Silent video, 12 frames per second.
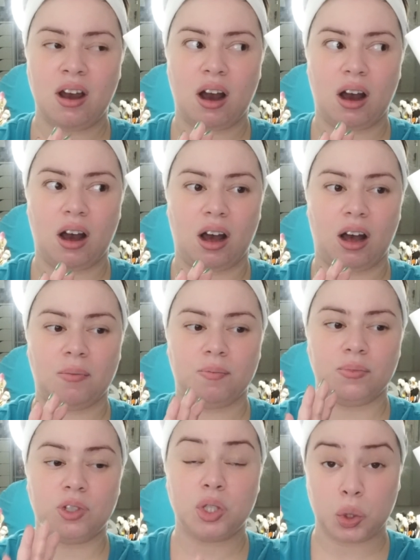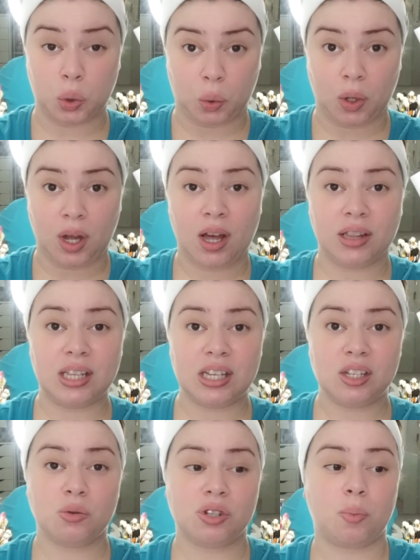to.
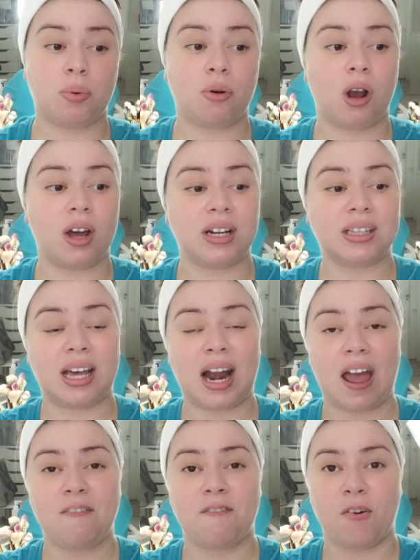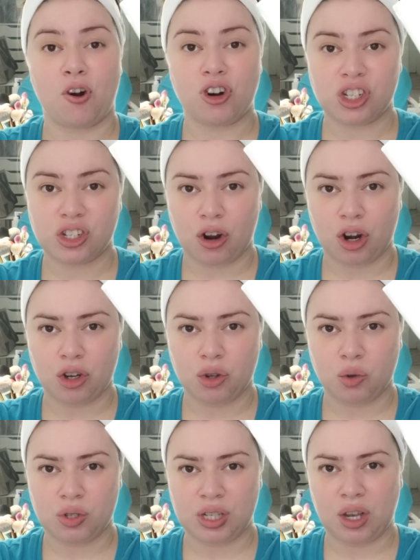This was a product that I first started
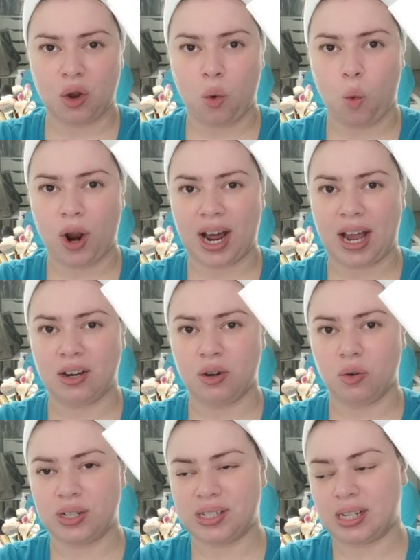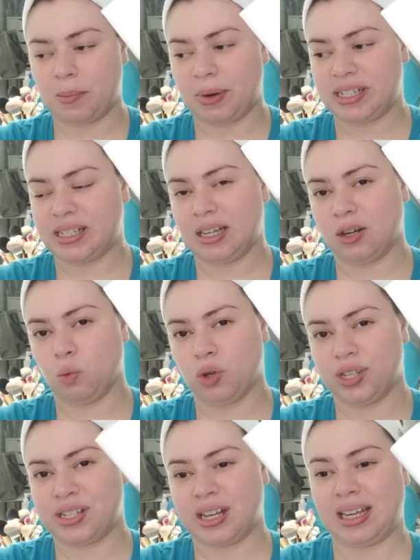using when I noticed that my skin
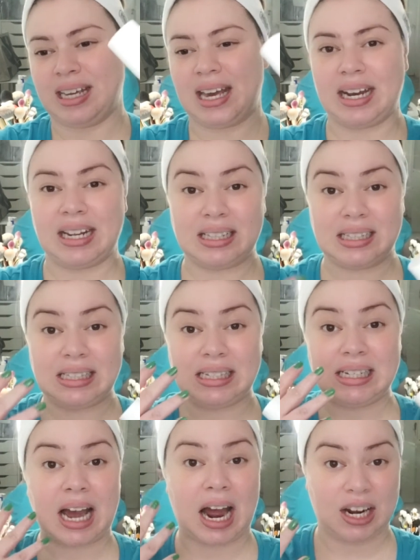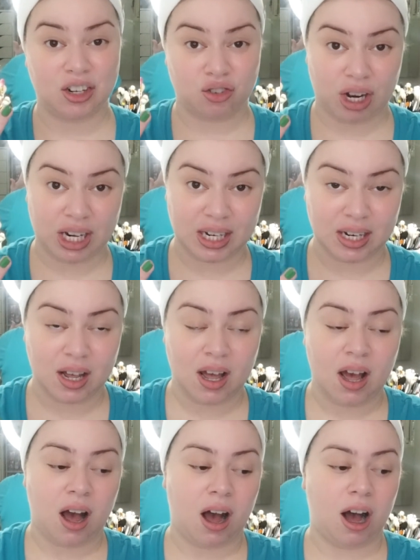was getting dehydrated.
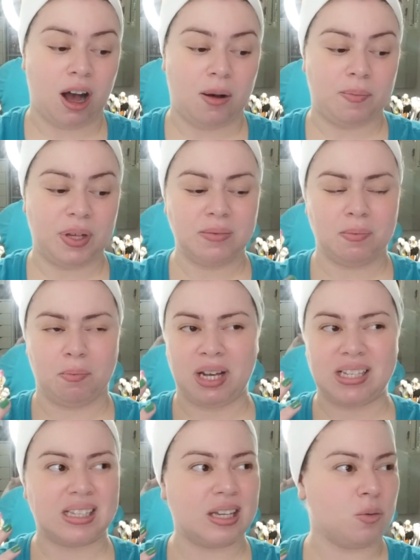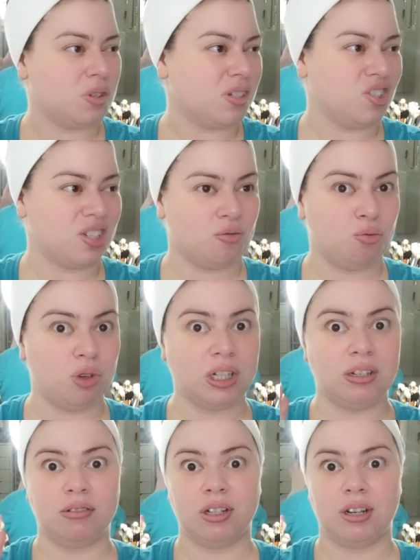My skin was just
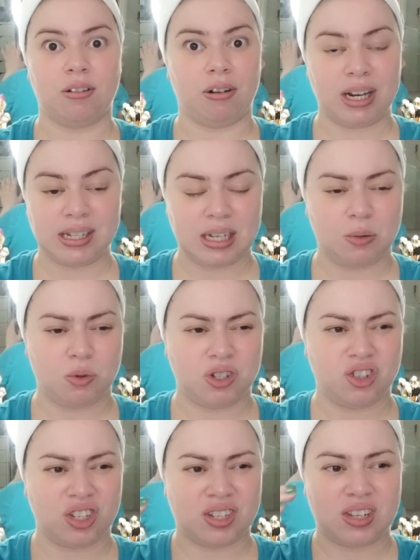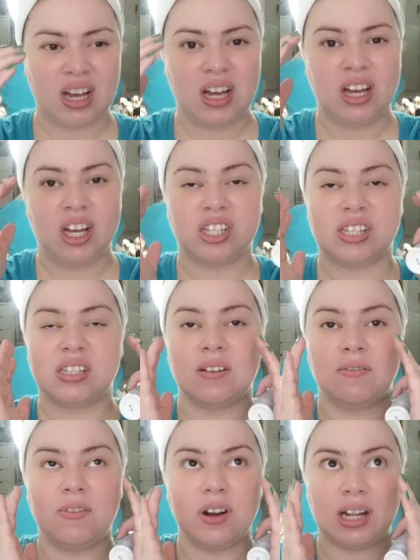really crazy. It was just
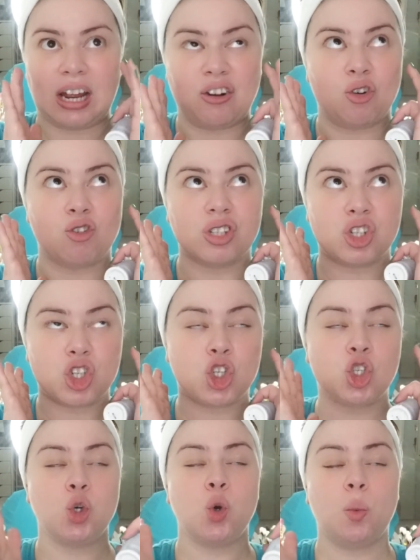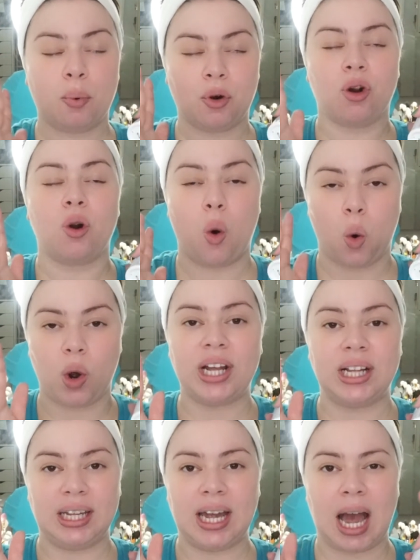severe, like super
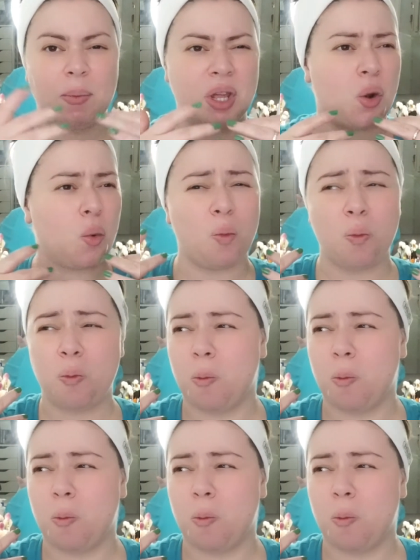oily. I mean,